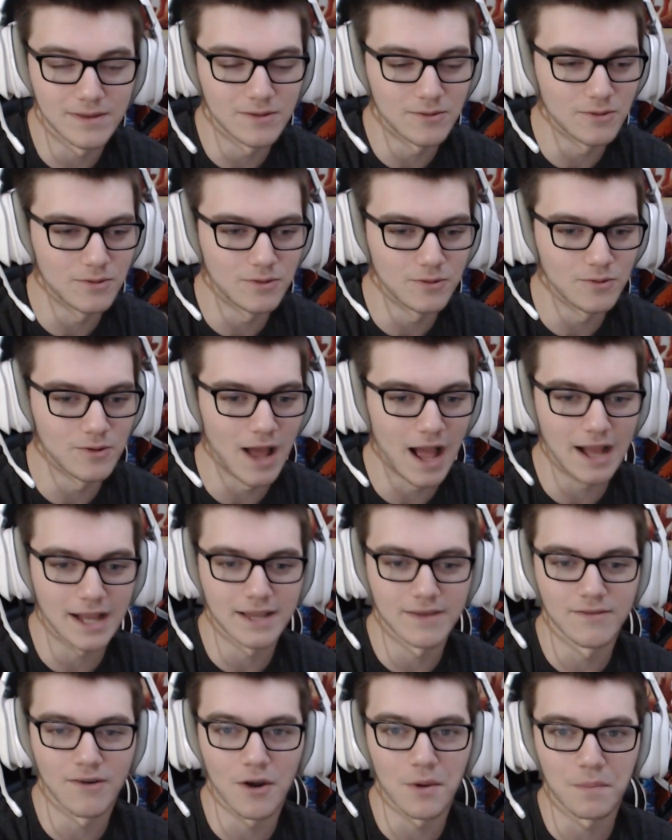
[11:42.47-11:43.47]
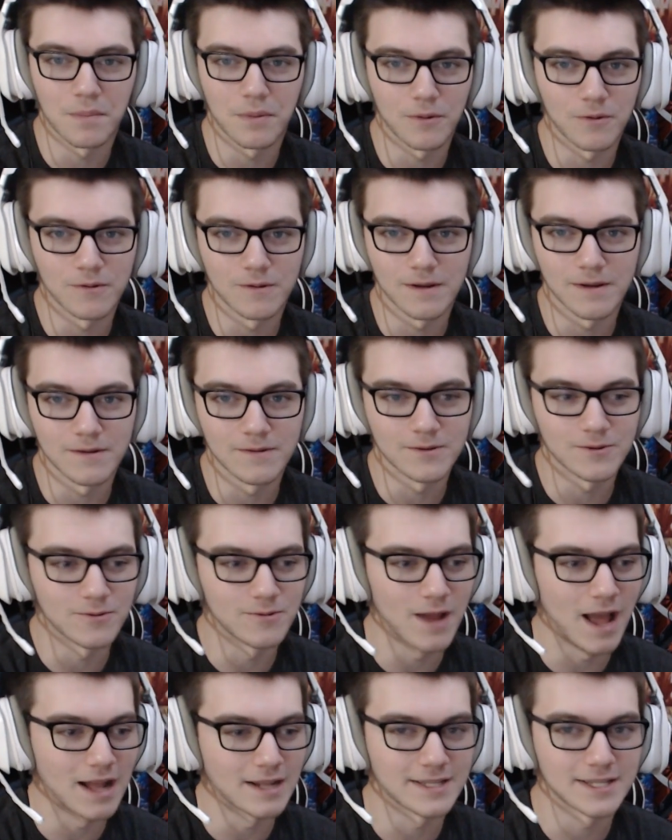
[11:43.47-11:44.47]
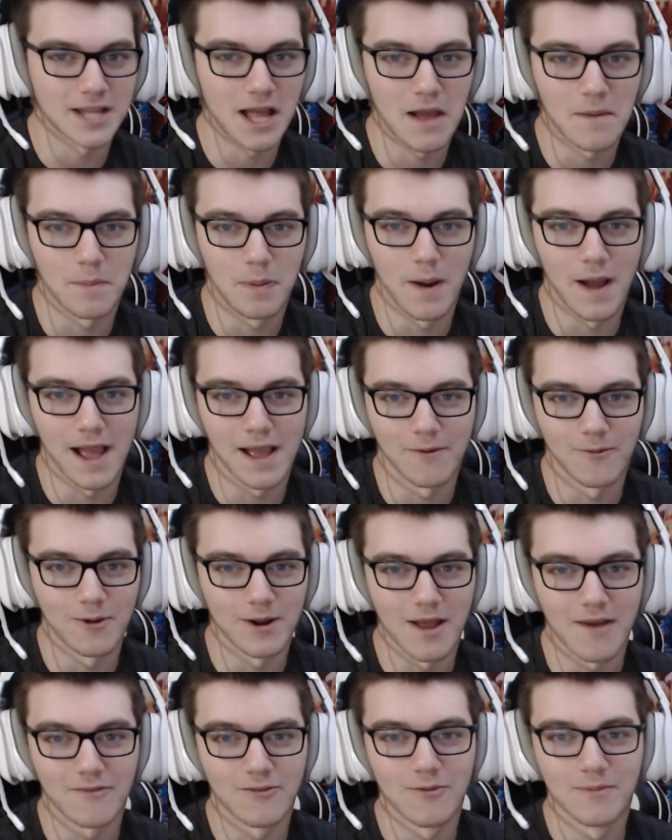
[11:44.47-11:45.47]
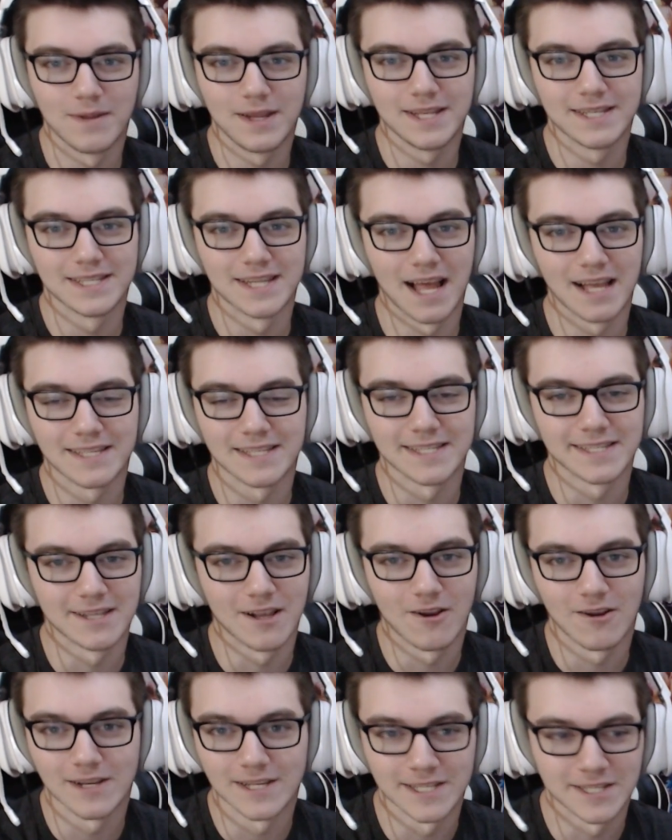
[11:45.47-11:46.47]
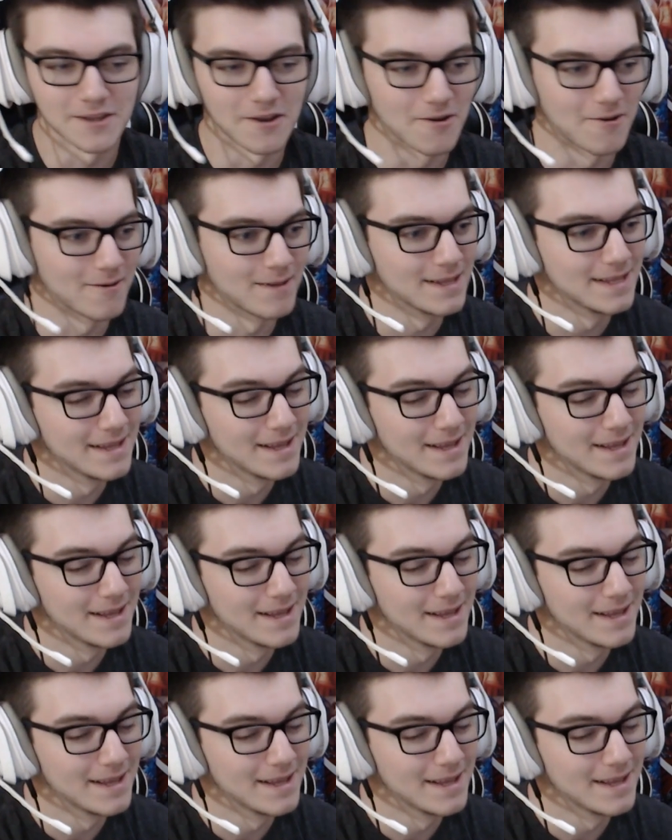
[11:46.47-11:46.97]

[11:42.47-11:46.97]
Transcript: do not give up or do not stop by whatever means necessary. So,